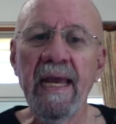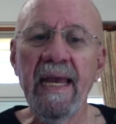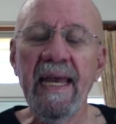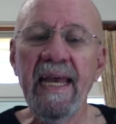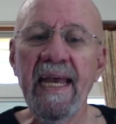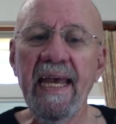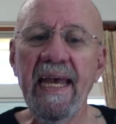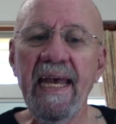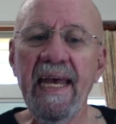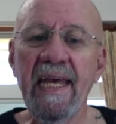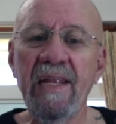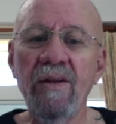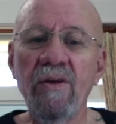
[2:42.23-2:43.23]

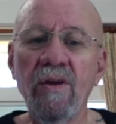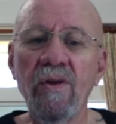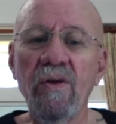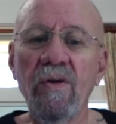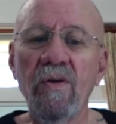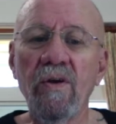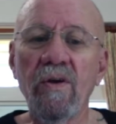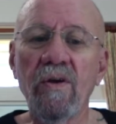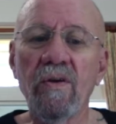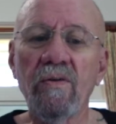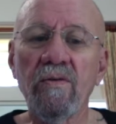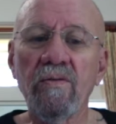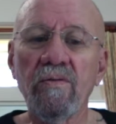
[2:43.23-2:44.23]
And
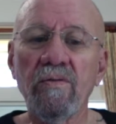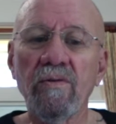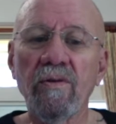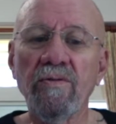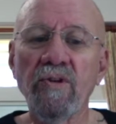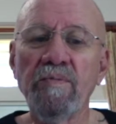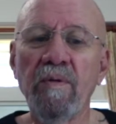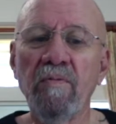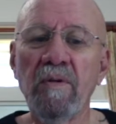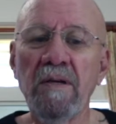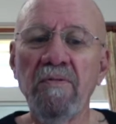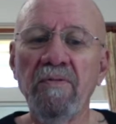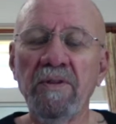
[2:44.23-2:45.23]
a group of
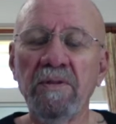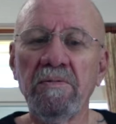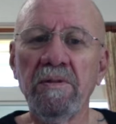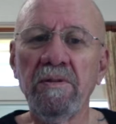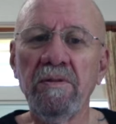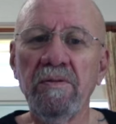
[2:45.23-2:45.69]
wonderful